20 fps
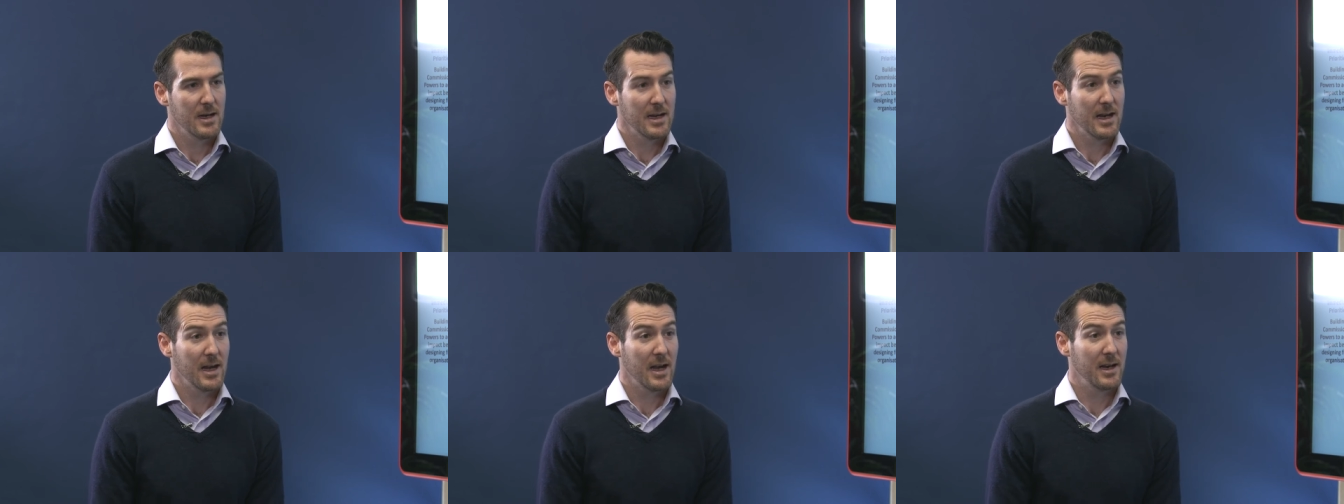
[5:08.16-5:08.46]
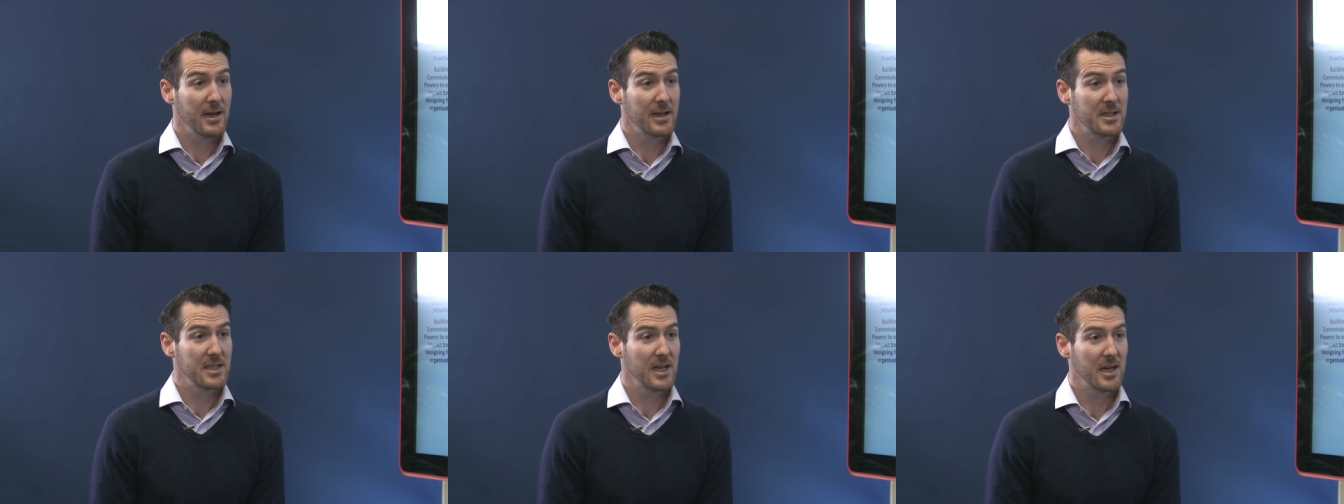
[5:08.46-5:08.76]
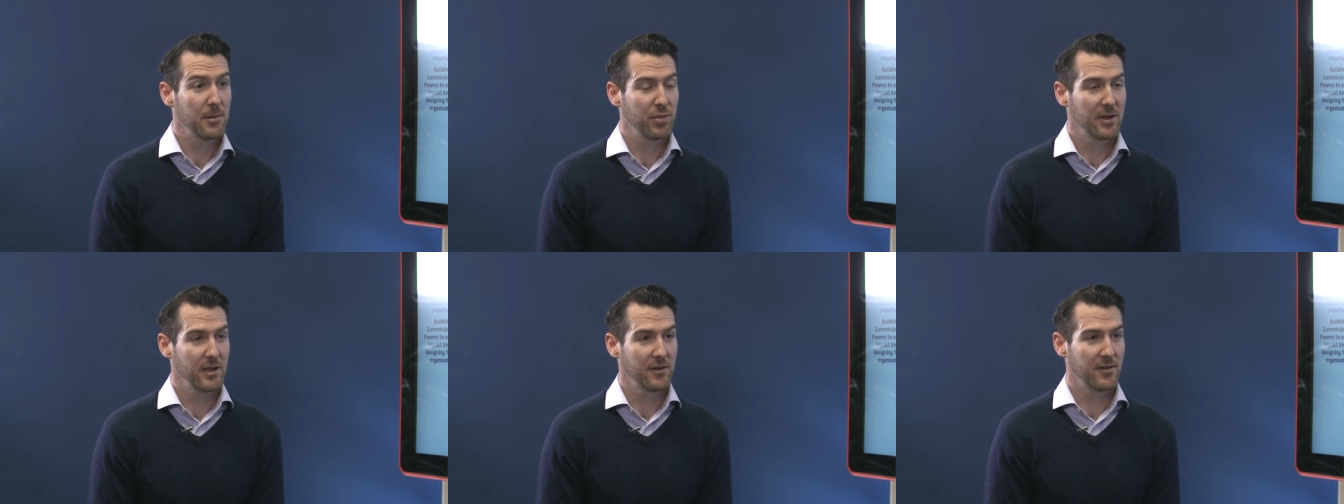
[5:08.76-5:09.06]
Yeah, an
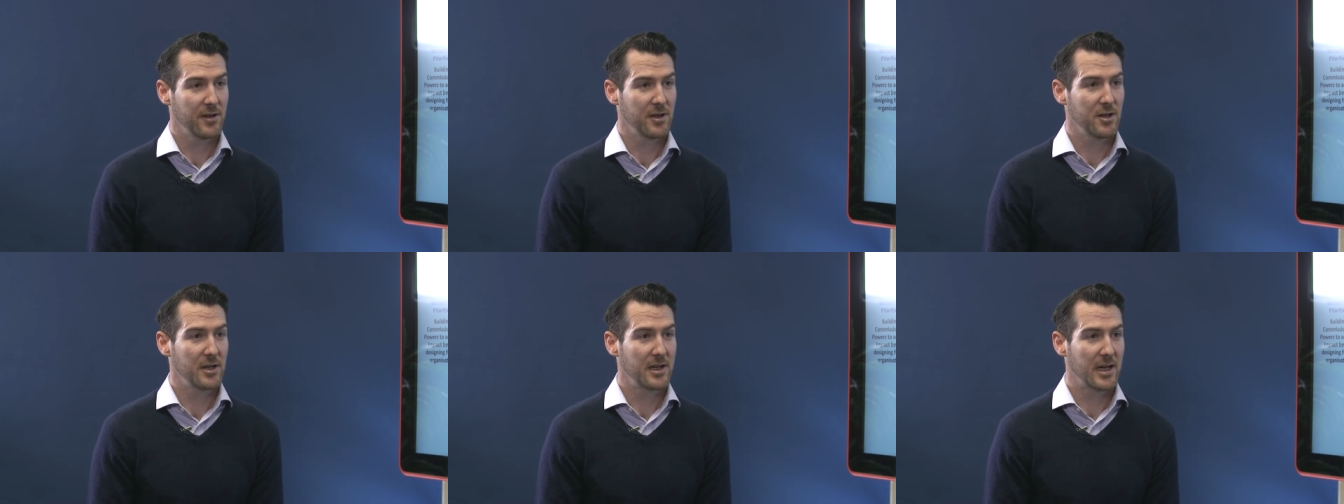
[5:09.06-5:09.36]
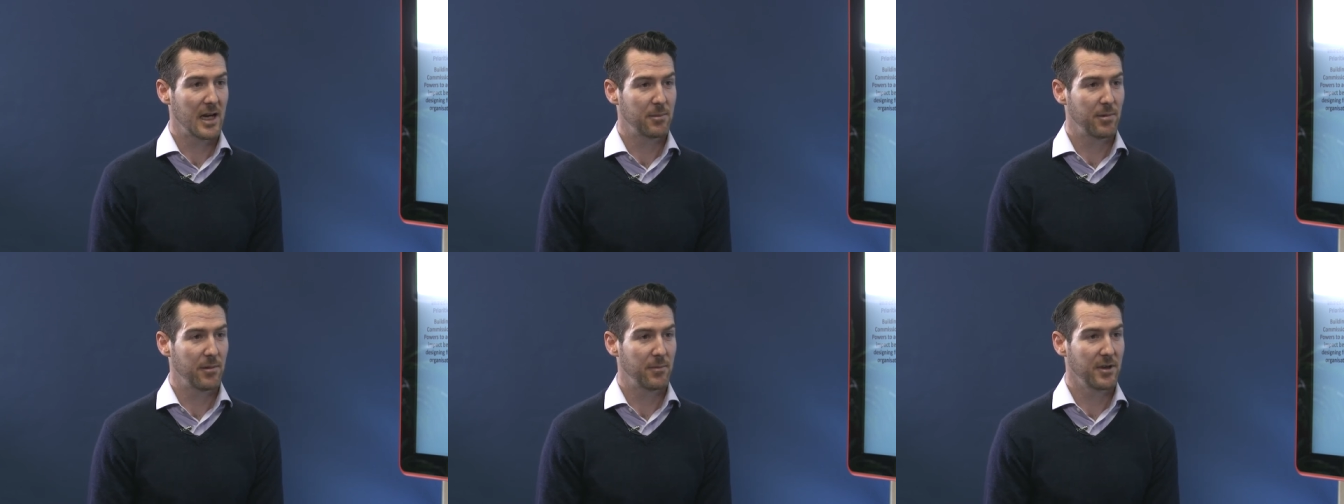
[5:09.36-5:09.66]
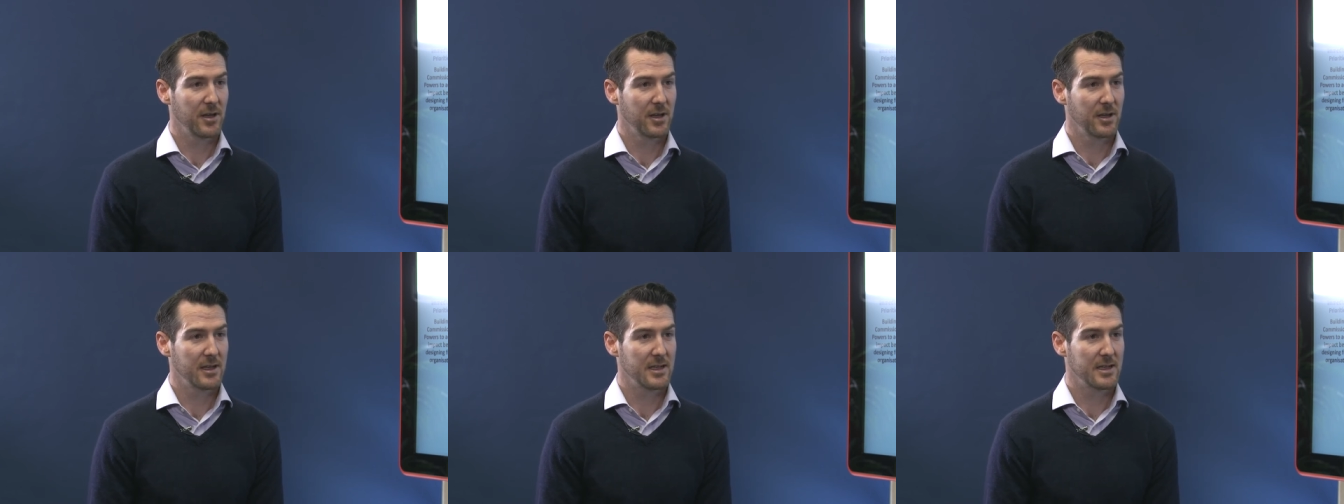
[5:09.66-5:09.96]
example of the new
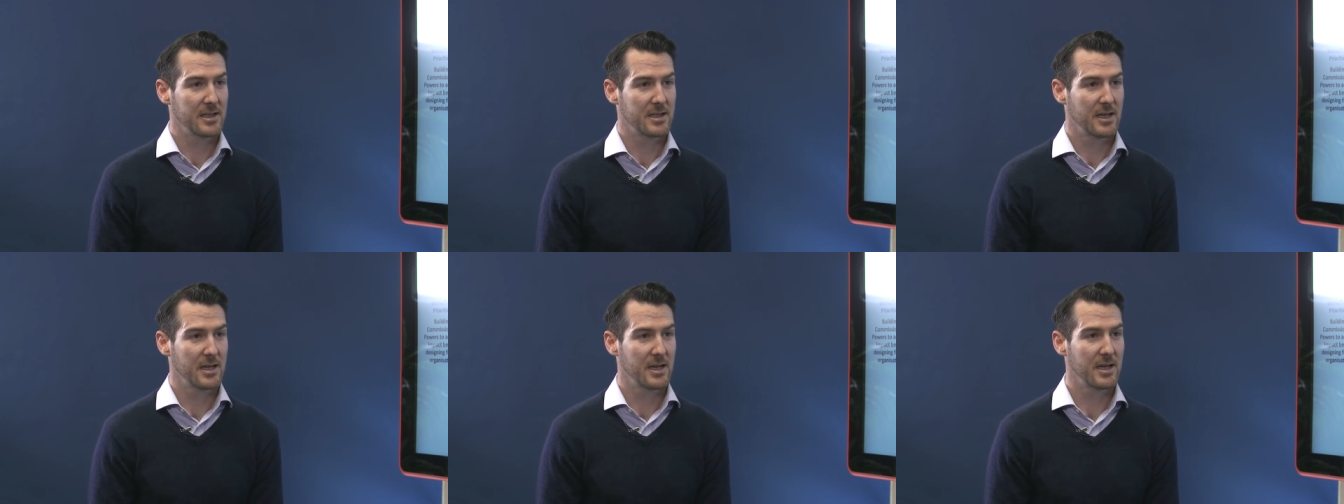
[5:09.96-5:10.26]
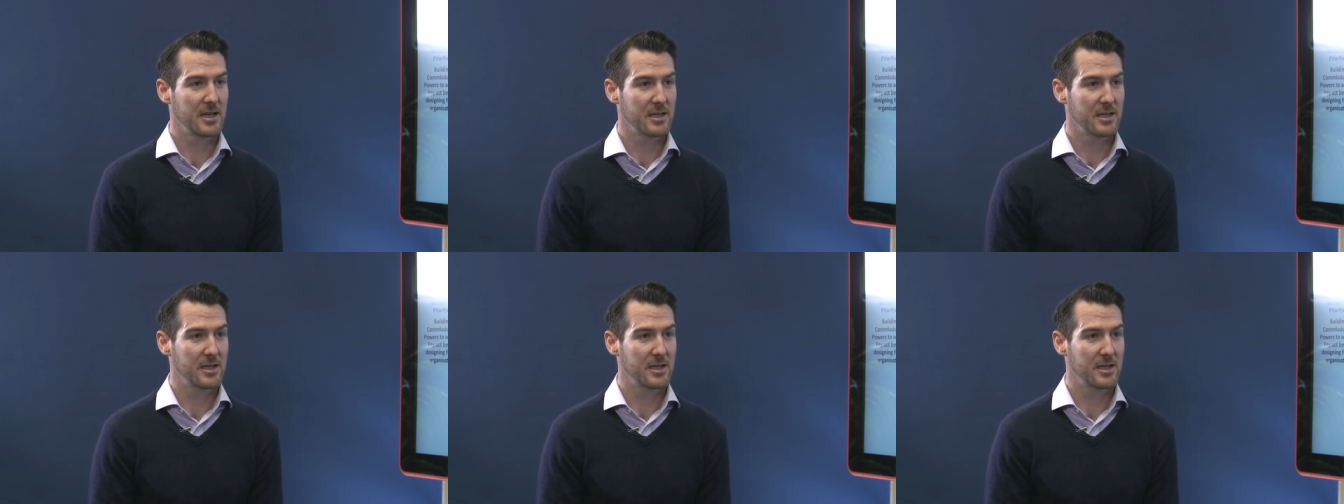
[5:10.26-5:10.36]
capabilities